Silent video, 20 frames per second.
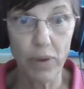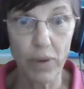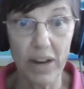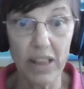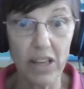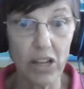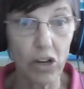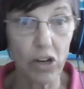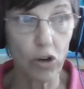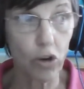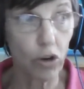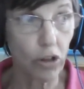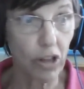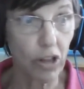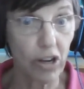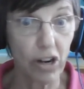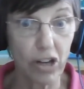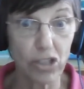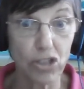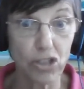One little girl
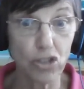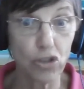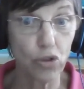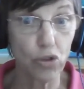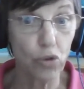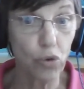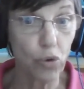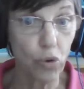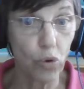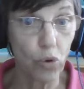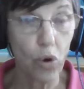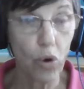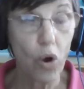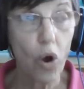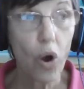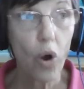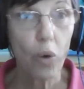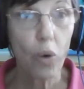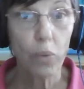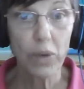in our school,
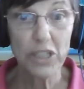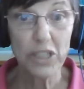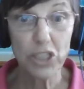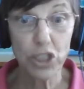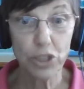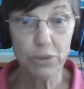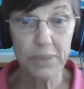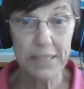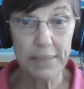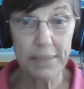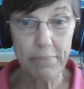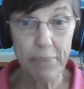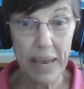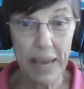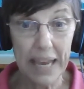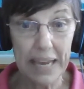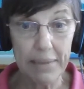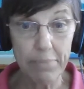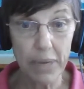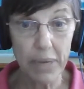when she was a
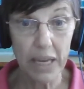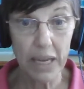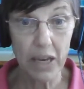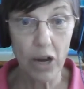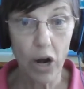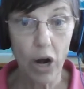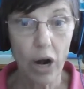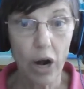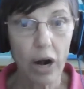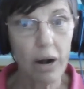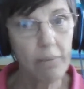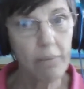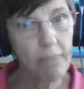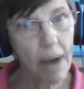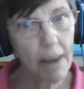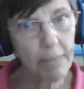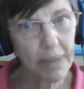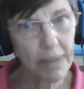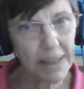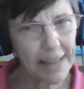baby, her
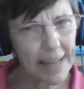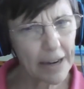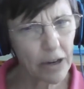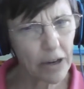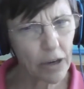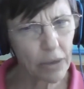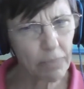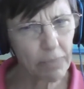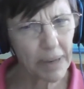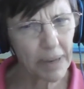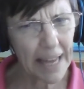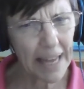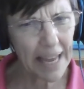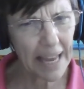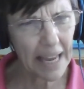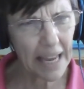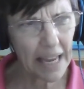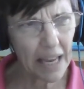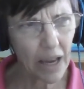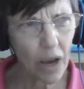mama let her
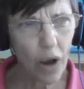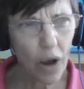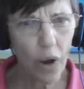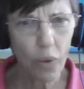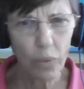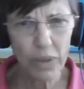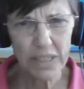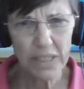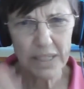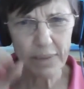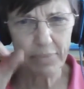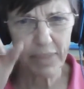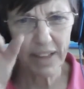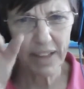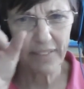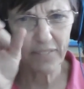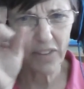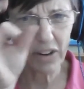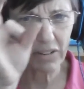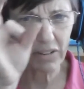play with
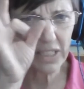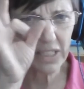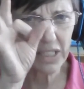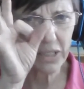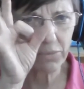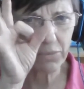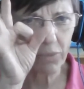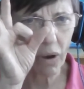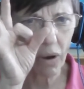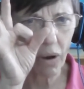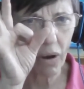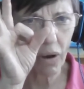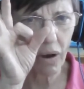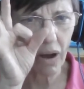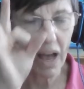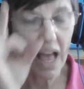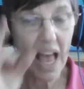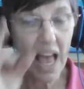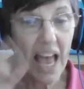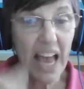something very small.
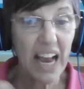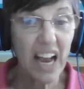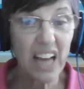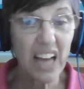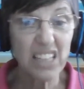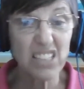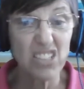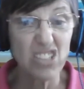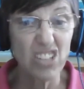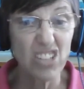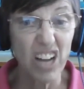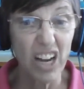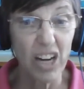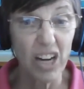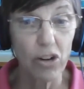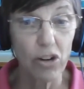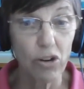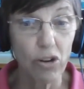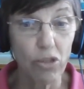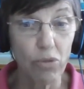Got stuck in
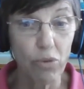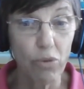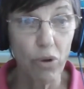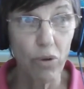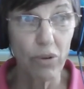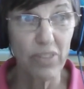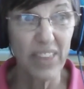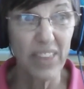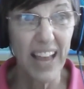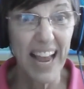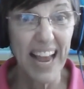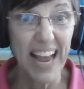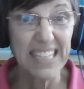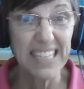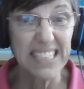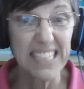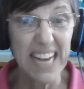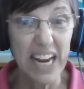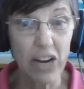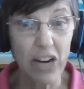her throat, and they had
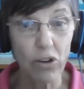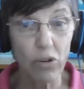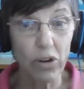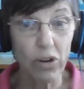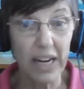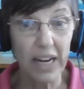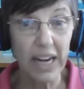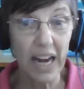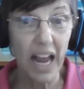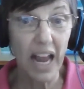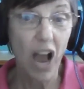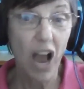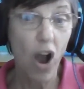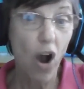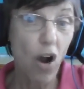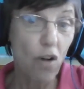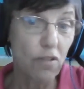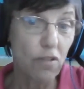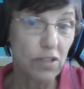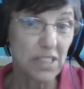to take her on
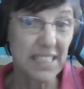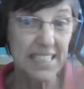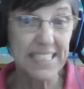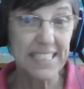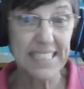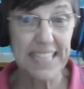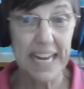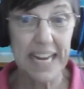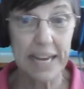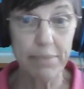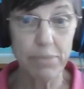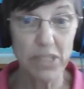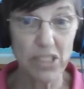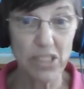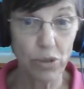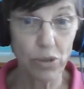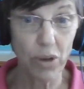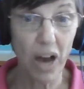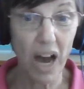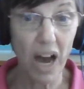over to Saba
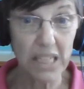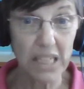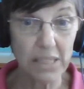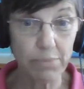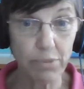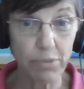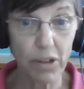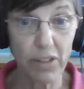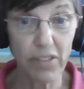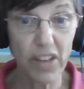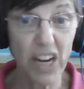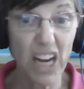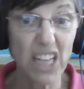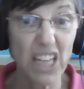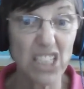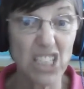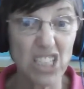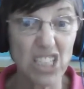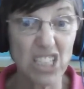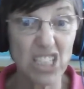to a hospital. That
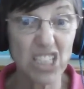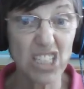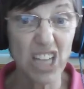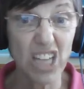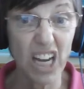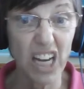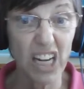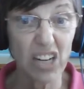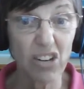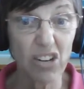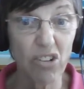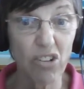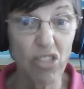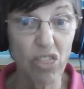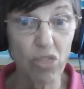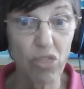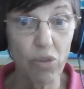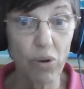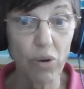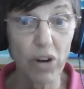got stuck in her
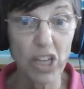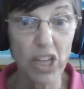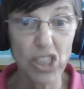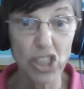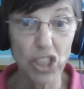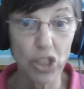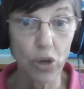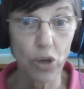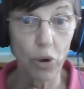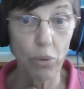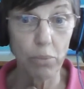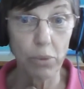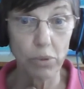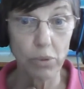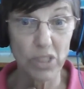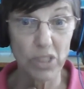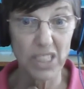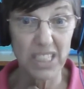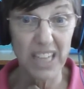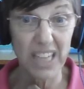throat, and she
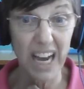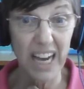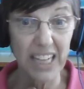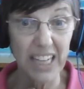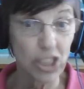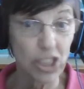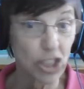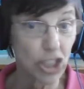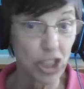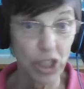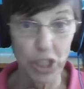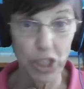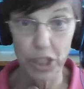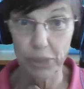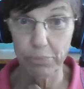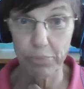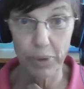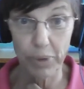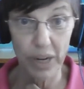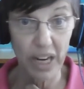almost died because she
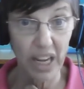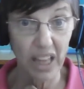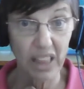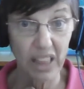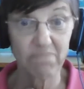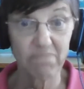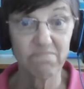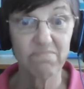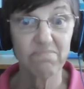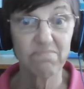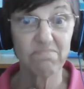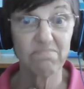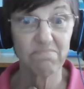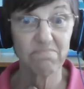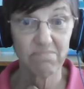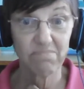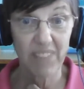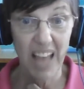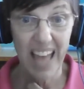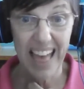couldn't breathe.
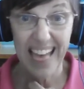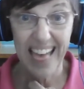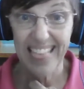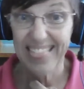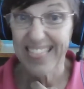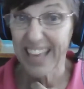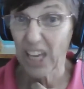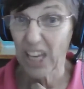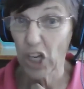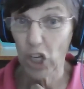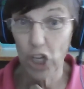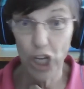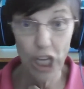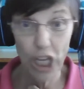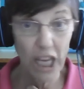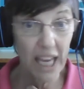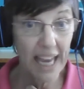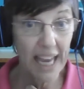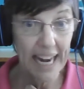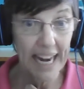they
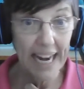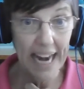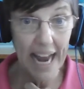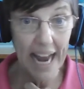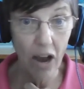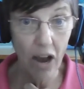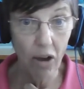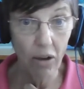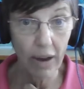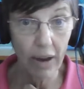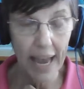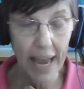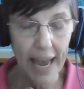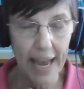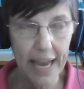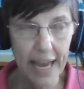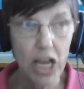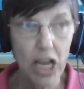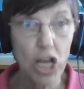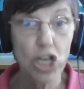couldn't get it out,
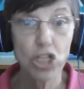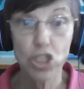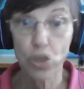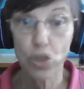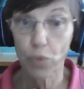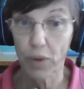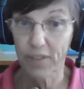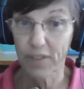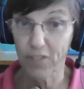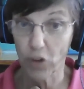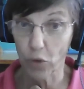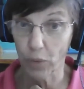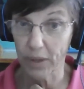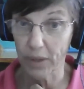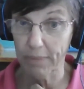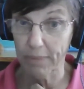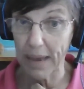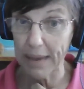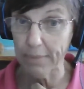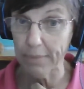okay? So if you're
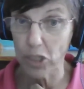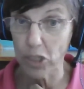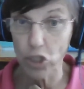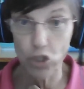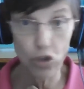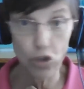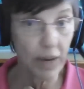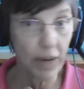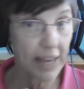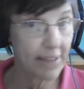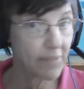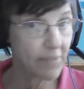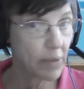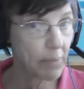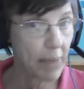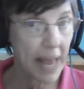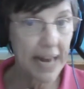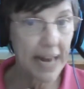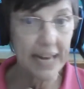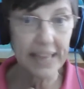with babies, don't give
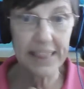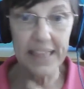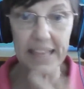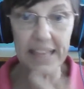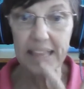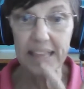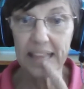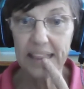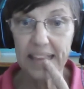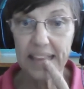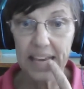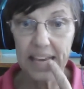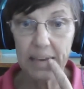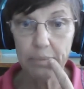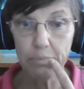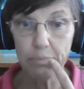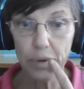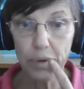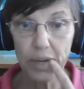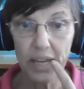them anything that they
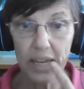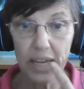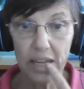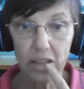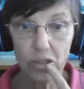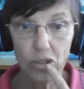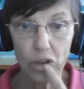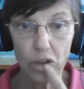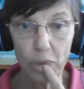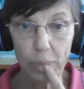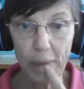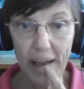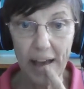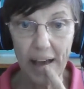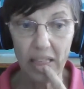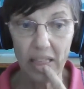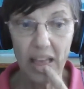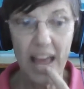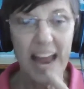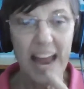can put in their
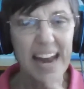mouth.